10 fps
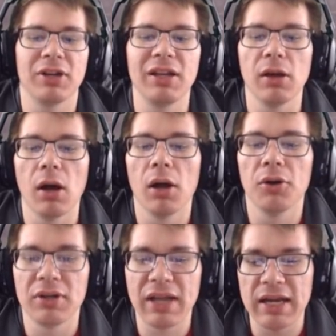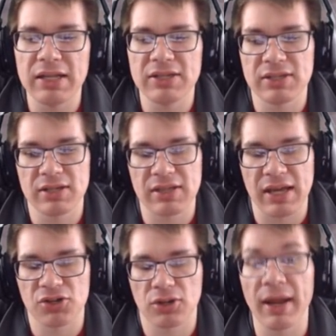getting 186
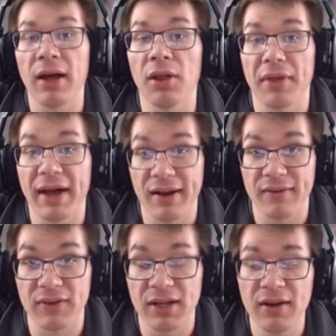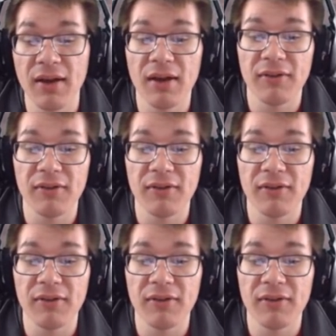extra health out of it.